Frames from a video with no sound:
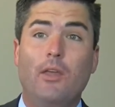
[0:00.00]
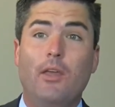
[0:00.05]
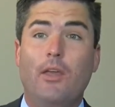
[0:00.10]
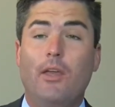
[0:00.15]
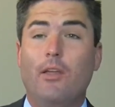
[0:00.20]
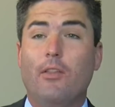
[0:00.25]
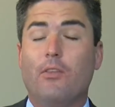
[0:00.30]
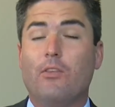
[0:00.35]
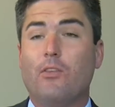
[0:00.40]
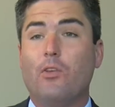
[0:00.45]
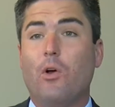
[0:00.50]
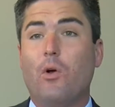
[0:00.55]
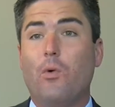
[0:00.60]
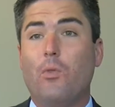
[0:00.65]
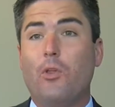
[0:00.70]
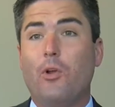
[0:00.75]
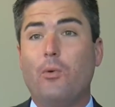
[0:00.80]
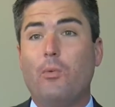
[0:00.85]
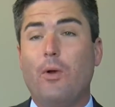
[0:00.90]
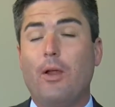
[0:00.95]
And so
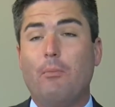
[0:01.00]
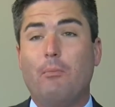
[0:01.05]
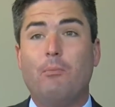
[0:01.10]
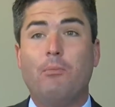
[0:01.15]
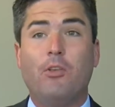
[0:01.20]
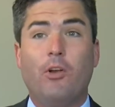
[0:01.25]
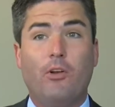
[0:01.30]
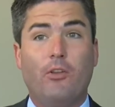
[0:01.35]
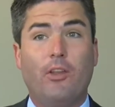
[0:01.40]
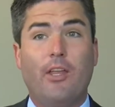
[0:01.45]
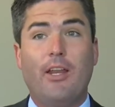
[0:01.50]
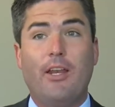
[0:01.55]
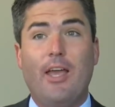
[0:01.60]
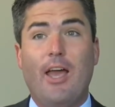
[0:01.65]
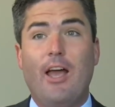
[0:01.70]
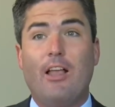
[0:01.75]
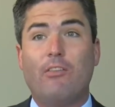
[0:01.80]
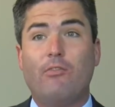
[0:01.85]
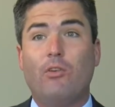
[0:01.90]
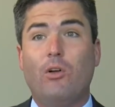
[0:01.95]
they're started laying
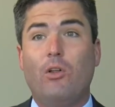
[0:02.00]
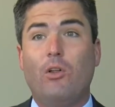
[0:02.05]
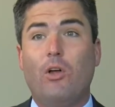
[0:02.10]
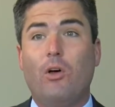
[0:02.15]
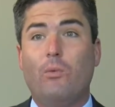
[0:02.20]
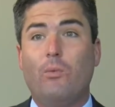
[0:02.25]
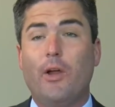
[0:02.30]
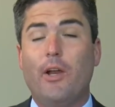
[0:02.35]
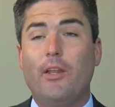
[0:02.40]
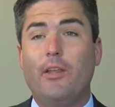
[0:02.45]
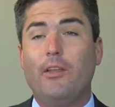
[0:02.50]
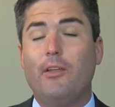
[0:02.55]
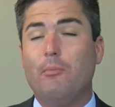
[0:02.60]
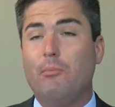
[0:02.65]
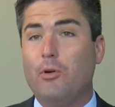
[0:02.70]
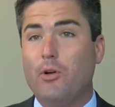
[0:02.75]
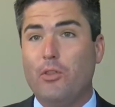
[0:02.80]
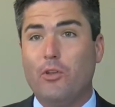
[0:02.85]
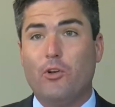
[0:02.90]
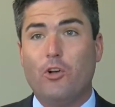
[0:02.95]
asphalt already and
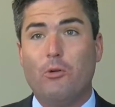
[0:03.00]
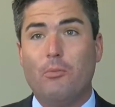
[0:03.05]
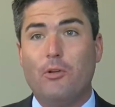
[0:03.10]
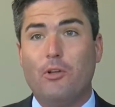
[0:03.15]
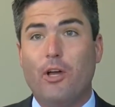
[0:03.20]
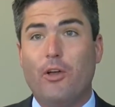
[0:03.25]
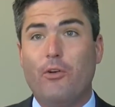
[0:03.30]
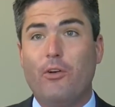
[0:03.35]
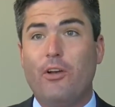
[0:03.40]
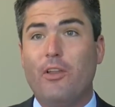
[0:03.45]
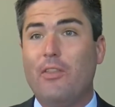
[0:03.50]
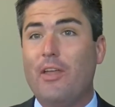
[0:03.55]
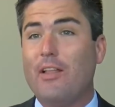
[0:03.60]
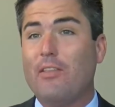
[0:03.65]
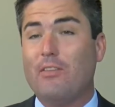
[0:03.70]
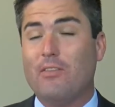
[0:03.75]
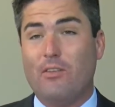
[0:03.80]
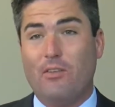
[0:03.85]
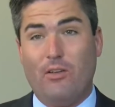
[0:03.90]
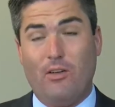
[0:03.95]
putting the curb and gutter in, and
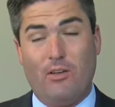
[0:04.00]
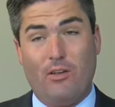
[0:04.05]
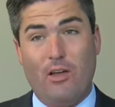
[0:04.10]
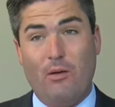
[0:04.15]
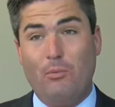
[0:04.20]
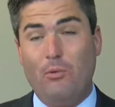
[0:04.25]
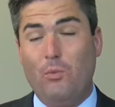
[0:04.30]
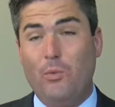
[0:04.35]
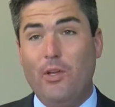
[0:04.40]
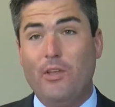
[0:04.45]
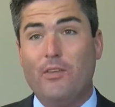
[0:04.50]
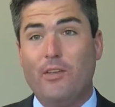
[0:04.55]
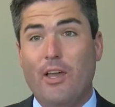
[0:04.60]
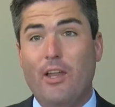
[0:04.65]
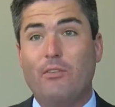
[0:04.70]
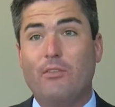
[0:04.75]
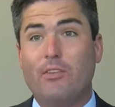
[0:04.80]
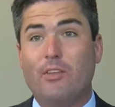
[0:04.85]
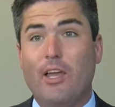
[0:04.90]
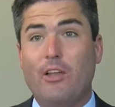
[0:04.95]
that's a couple weeks ahead
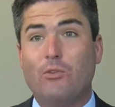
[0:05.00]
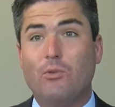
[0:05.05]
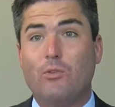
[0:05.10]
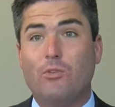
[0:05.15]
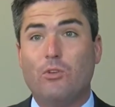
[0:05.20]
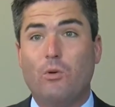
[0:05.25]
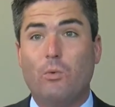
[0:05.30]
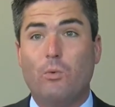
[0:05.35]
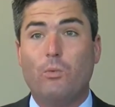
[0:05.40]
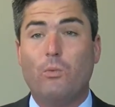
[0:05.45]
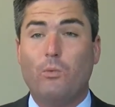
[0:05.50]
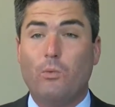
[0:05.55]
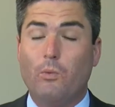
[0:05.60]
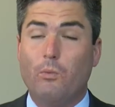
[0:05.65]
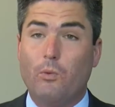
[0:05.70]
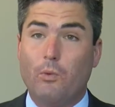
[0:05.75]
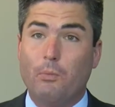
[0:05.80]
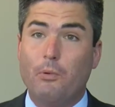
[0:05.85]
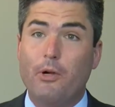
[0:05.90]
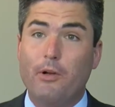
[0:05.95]
of schedule. So
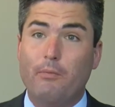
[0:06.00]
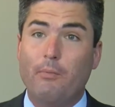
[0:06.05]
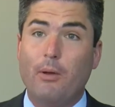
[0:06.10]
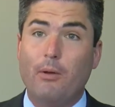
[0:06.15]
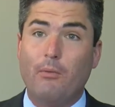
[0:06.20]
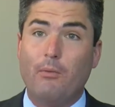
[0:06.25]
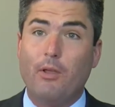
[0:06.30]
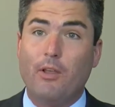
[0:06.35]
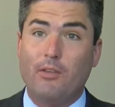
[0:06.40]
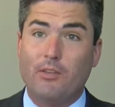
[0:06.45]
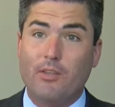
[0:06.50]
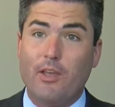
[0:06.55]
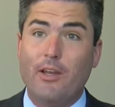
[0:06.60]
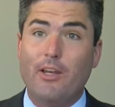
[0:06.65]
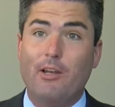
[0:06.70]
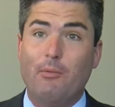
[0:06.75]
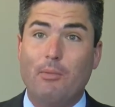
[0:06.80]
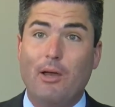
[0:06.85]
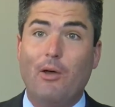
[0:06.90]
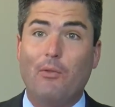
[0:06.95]
we're pretty
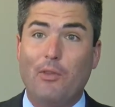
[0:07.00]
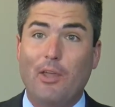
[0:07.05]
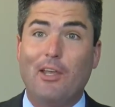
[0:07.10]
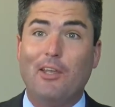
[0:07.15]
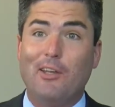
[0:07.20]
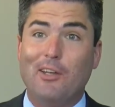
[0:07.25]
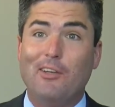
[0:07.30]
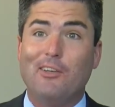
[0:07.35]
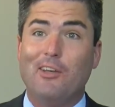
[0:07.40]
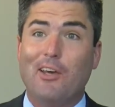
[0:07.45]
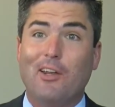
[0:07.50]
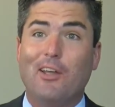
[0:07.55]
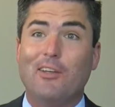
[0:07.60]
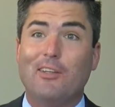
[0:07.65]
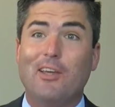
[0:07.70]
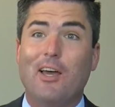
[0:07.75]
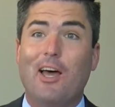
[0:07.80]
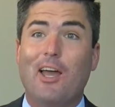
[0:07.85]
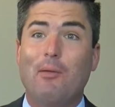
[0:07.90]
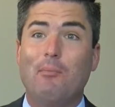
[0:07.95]
excited about that getting done on
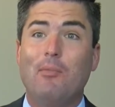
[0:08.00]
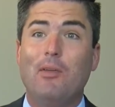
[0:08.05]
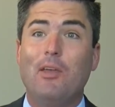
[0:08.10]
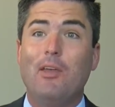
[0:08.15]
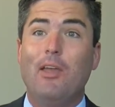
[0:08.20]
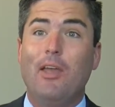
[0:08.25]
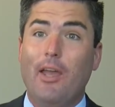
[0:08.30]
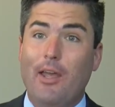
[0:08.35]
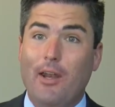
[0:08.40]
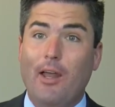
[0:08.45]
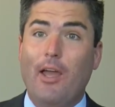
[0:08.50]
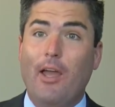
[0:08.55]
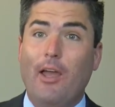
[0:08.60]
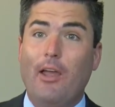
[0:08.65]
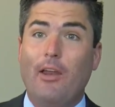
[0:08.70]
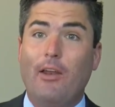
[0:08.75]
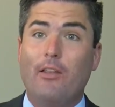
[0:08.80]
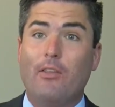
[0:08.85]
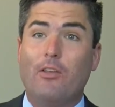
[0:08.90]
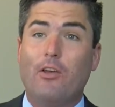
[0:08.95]
time, and
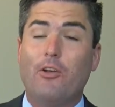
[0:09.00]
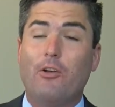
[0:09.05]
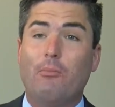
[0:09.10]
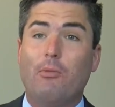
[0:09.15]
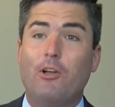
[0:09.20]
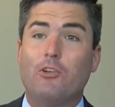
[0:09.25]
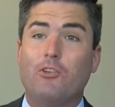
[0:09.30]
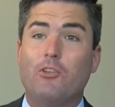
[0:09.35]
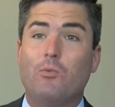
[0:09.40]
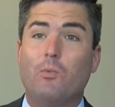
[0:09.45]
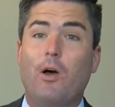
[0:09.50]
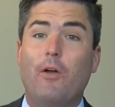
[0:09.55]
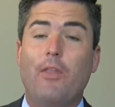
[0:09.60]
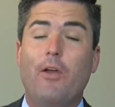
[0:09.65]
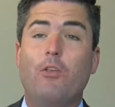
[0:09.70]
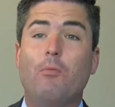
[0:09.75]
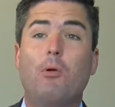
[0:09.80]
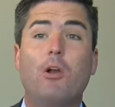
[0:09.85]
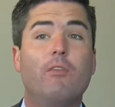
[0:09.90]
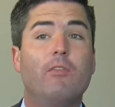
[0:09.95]
it's under budget as well. And that
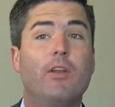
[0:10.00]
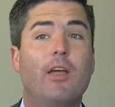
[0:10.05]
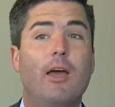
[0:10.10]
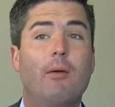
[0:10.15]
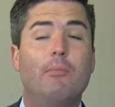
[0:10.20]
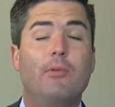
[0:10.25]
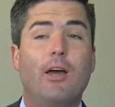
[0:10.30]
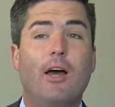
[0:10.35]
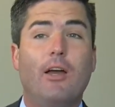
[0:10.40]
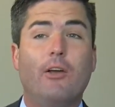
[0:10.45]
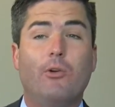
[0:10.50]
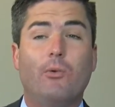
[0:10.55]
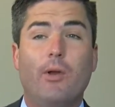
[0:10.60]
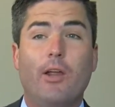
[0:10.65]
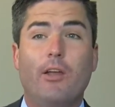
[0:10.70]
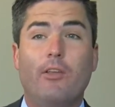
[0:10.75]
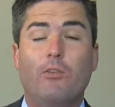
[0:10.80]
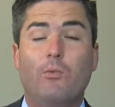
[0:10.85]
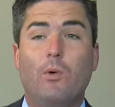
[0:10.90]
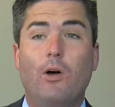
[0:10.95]
was part of an MDOT
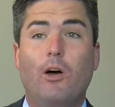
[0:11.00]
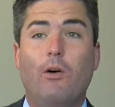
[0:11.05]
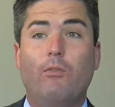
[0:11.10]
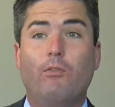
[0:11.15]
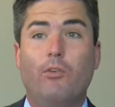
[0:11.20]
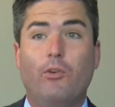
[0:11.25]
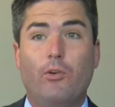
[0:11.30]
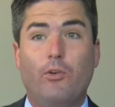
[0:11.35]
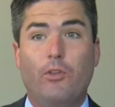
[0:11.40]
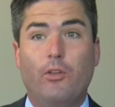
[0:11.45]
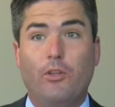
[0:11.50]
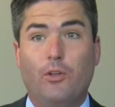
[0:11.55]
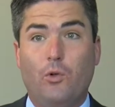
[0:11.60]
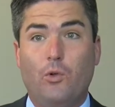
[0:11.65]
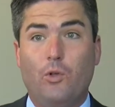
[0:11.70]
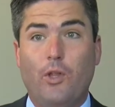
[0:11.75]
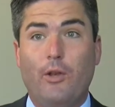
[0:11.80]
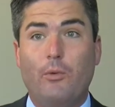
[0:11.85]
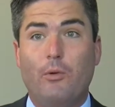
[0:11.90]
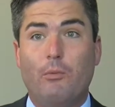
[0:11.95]
grant as well for the
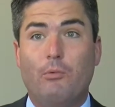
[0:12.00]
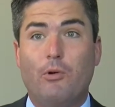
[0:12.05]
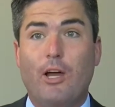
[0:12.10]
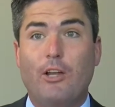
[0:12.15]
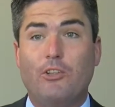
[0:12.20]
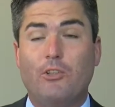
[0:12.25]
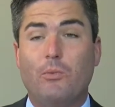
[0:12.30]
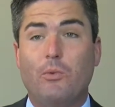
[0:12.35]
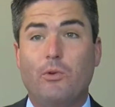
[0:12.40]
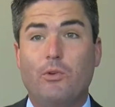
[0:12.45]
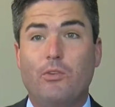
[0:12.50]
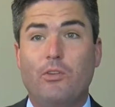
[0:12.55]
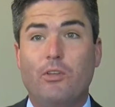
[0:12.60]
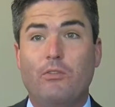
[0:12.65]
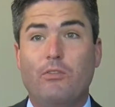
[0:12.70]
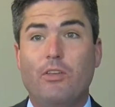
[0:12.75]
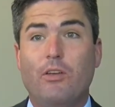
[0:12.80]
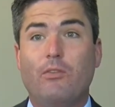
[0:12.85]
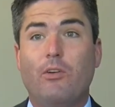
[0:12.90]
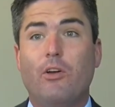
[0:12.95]
Glenwood project. We
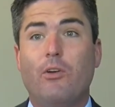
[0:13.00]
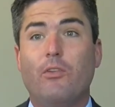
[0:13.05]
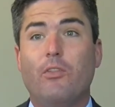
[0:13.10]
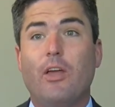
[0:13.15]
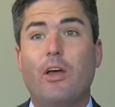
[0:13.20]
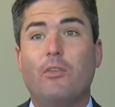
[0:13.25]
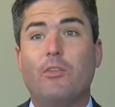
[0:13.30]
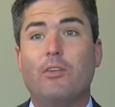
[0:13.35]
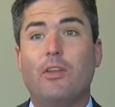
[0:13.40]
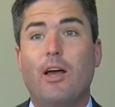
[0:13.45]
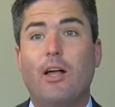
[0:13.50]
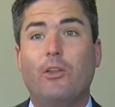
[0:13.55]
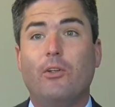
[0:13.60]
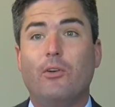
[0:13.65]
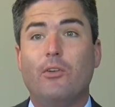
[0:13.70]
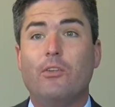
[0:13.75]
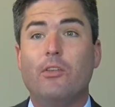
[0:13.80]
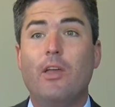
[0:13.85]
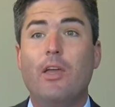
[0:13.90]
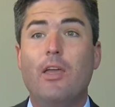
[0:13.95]
received several
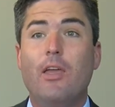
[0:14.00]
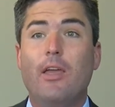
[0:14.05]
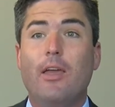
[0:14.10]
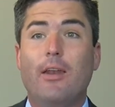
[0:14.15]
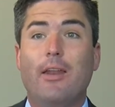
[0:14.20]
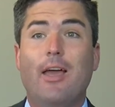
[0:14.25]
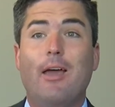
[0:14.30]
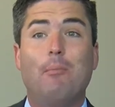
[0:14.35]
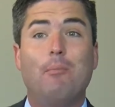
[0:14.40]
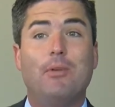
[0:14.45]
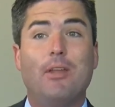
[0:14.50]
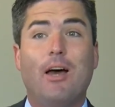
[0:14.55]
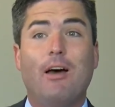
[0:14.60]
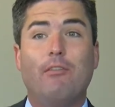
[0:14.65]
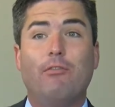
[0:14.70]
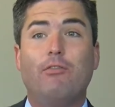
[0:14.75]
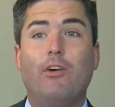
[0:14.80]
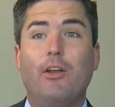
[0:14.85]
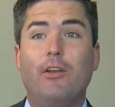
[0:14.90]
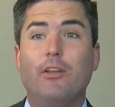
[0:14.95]
$100,000 in MDOT
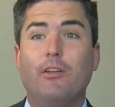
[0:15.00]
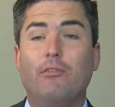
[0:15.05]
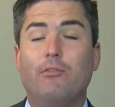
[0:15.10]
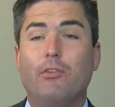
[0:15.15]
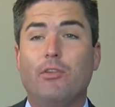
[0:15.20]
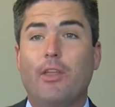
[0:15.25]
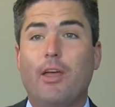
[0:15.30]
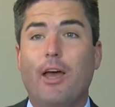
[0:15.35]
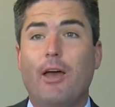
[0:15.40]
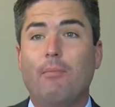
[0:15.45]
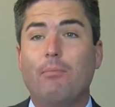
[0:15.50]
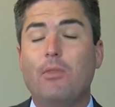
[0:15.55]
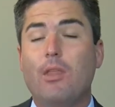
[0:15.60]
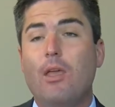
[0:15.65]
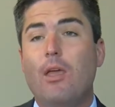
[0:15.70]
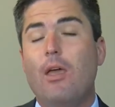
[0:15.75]
funding for that.